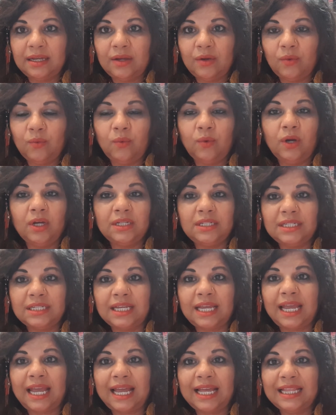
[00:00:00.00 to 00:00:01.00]
What
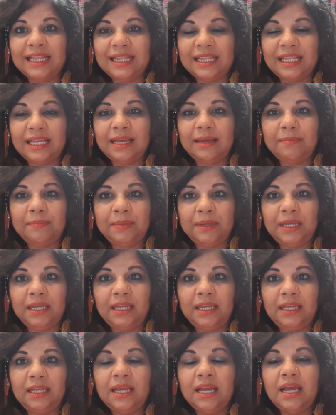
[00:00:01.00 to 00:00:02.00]
can there
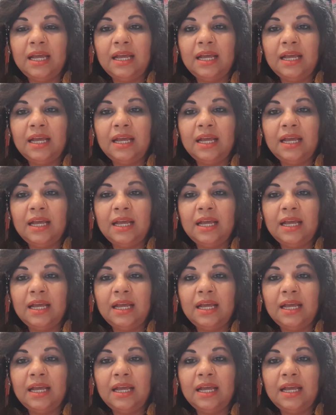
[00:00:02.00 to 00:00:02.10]
be